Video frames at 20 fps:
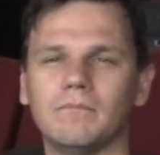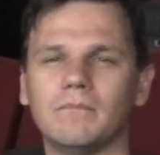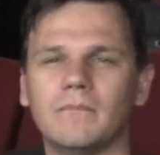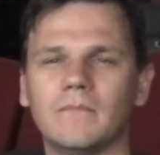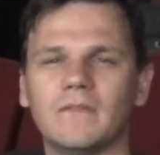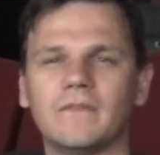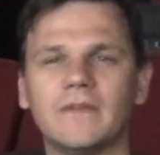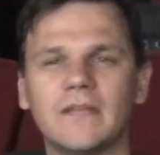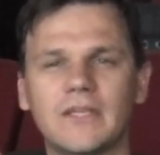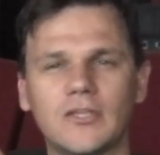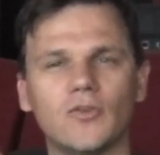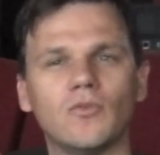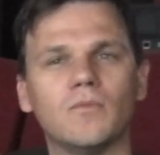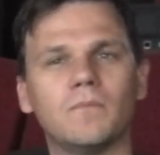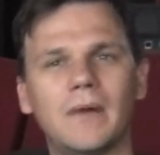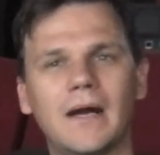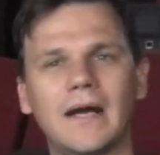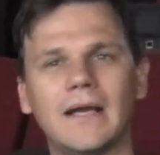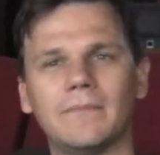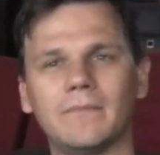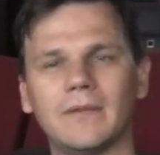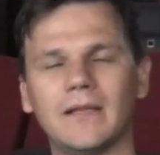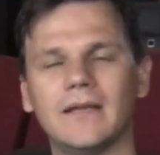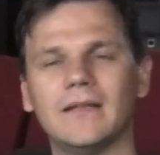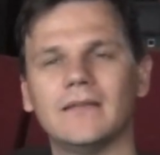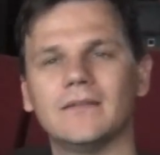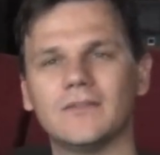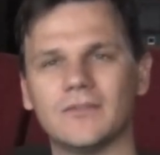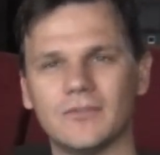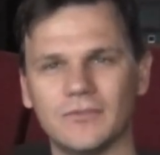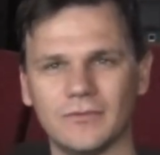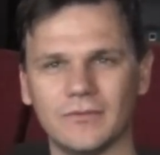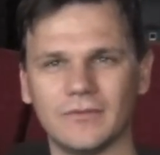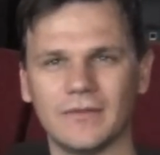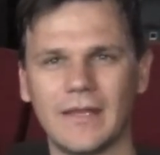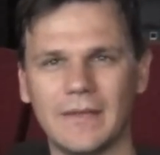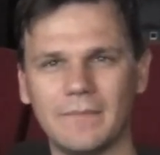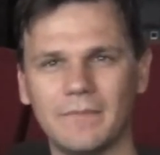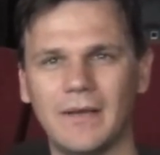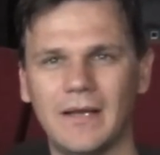fit your pipeline to
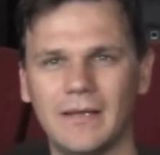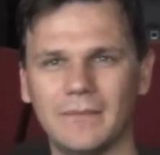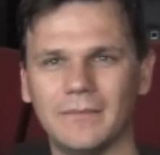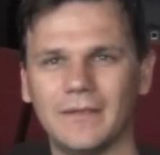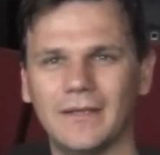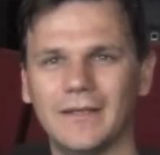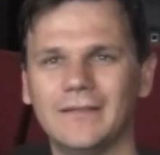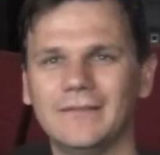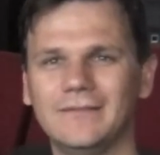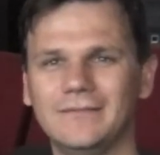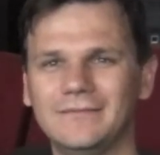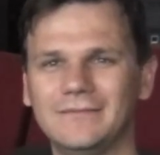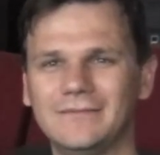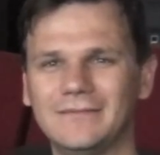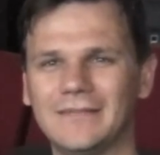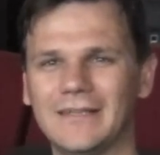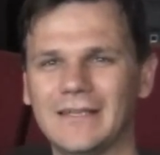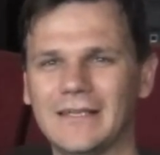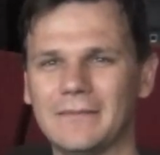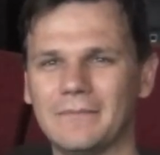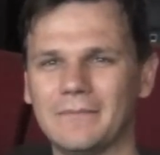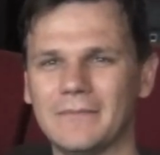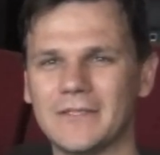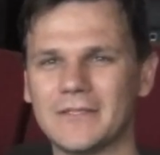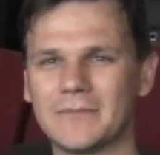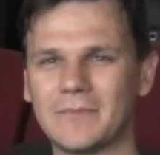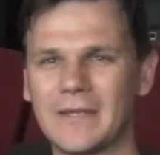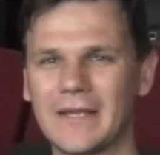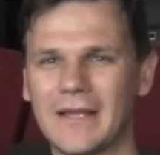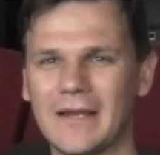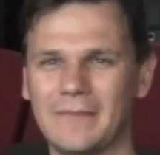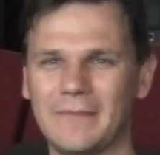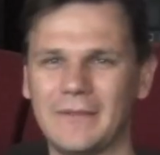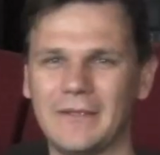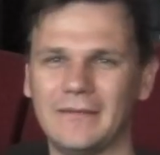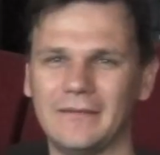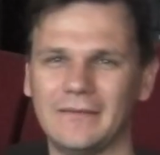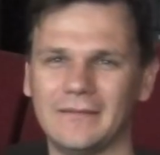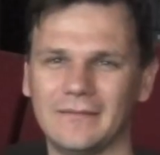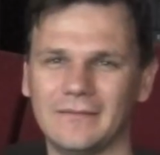their pipeline, is
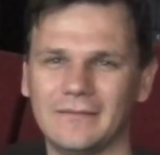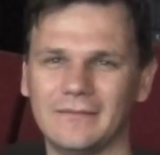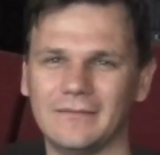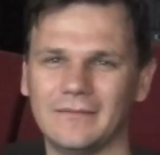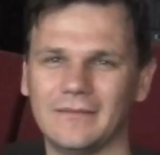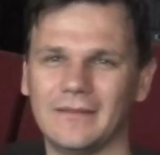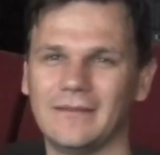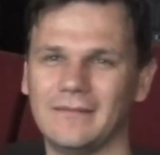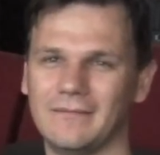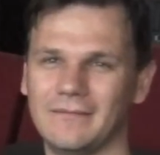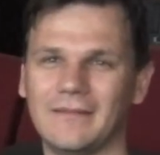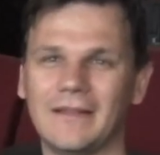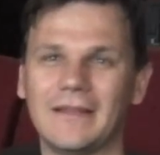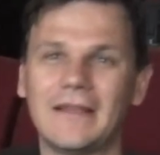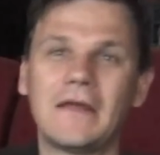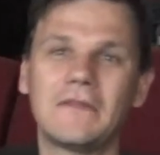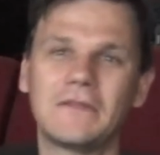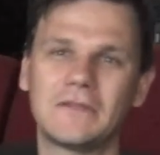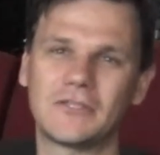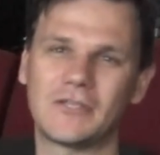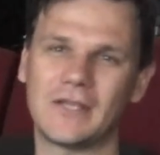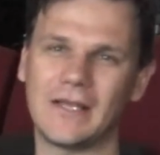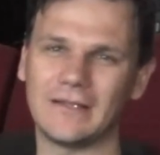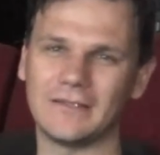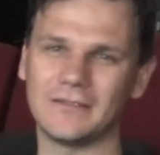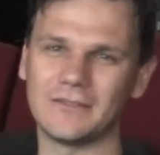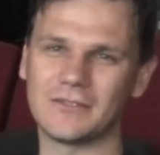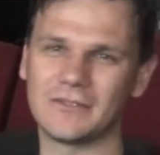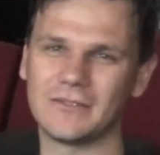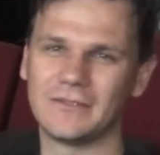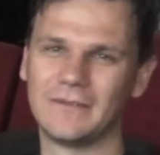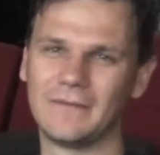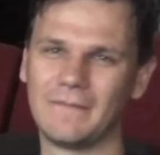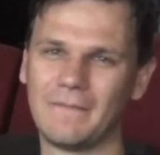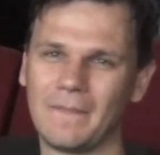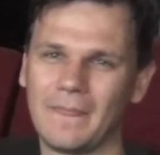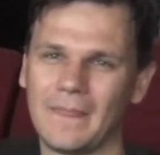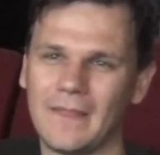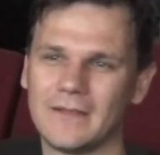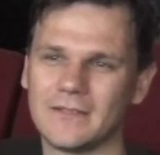becoming another challenge.
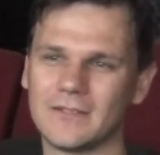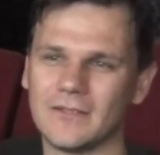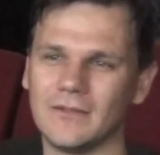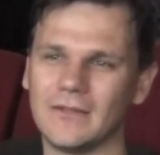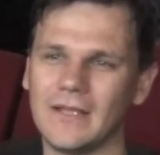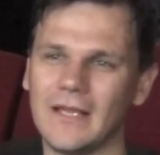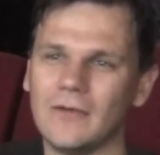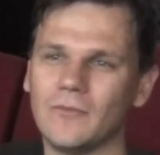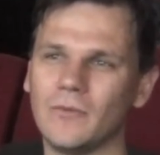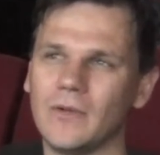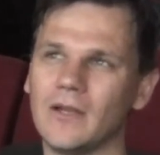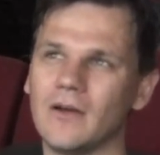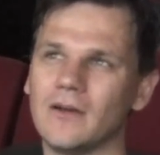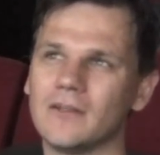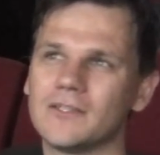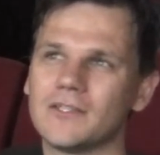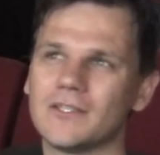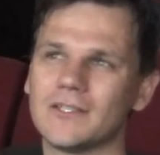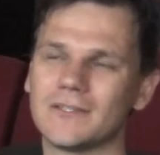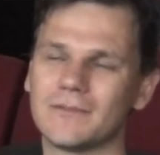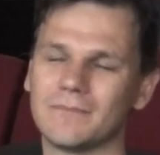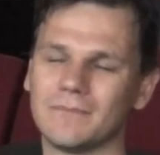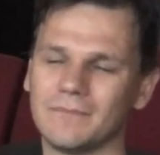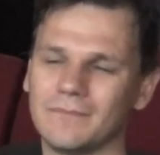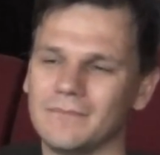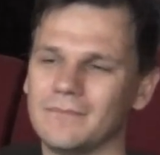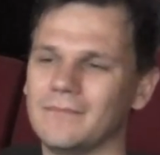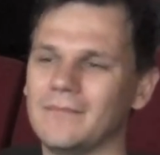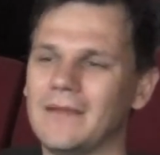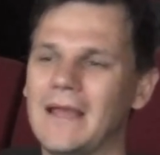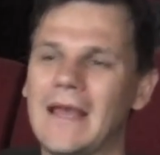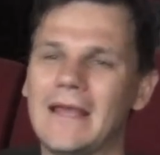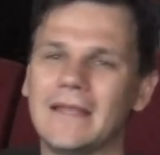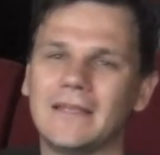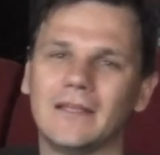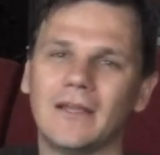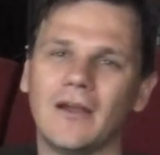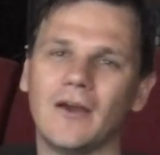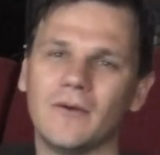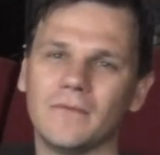So, and then we're not just
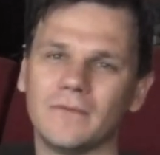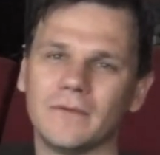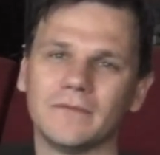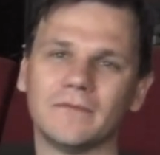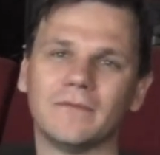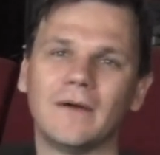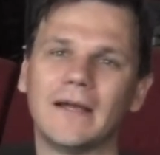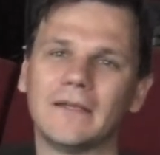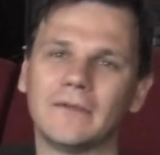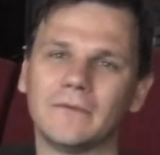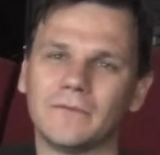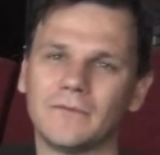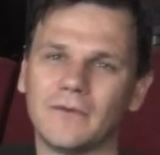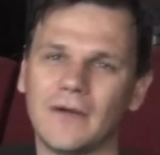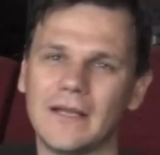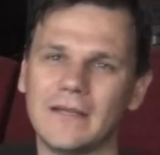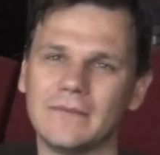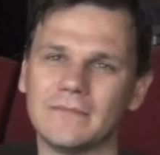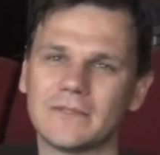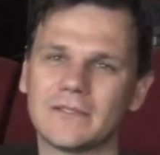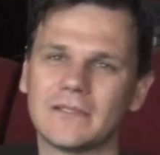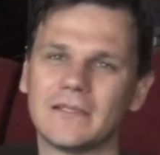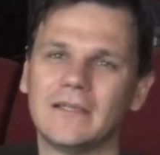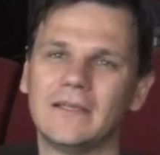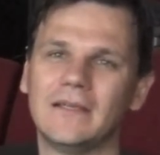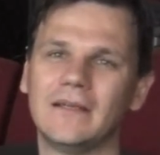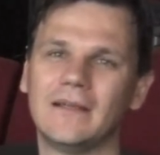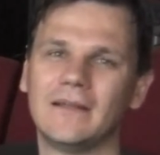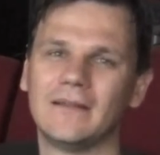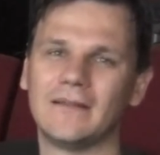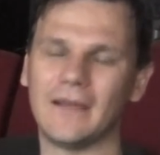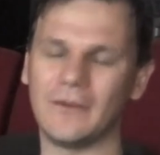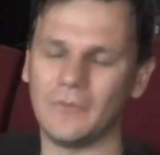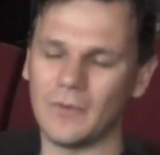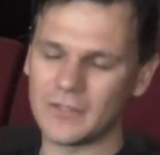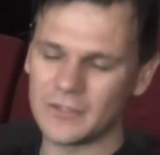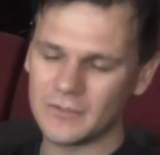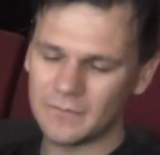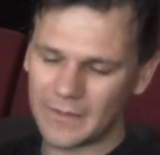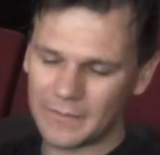handing over final frames. They
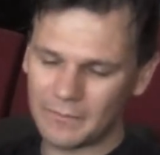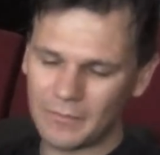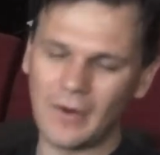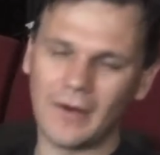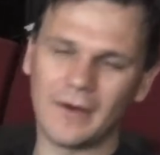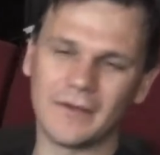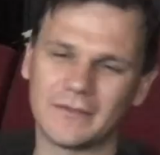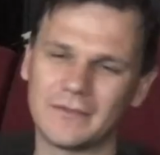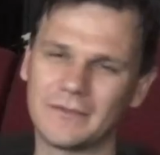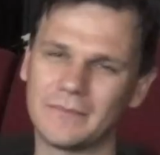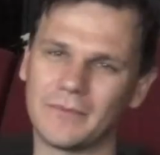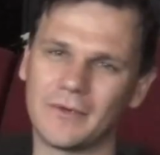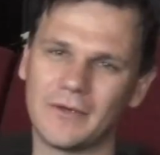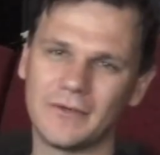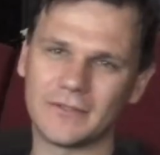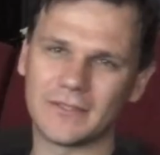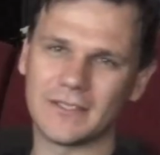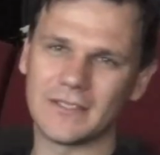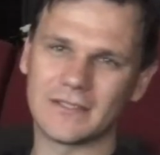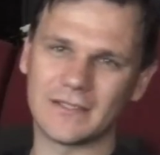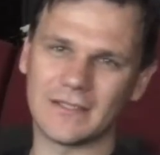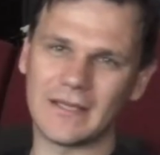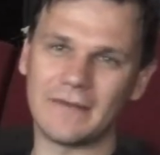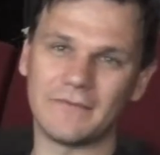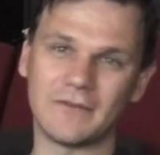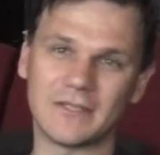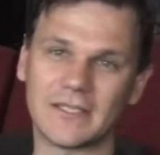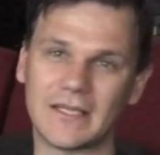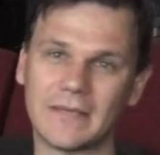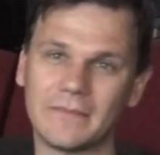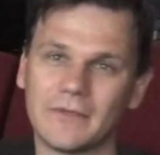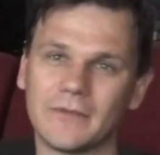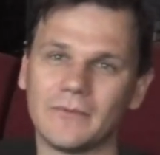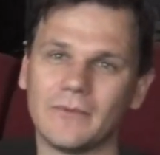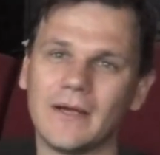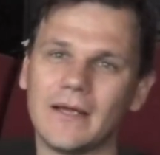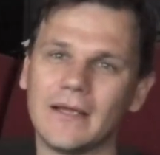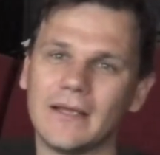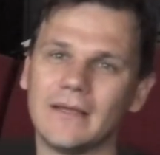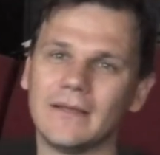want to be part of the process every step of
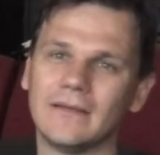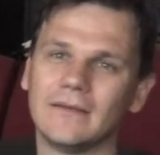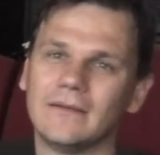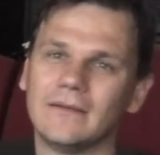the way.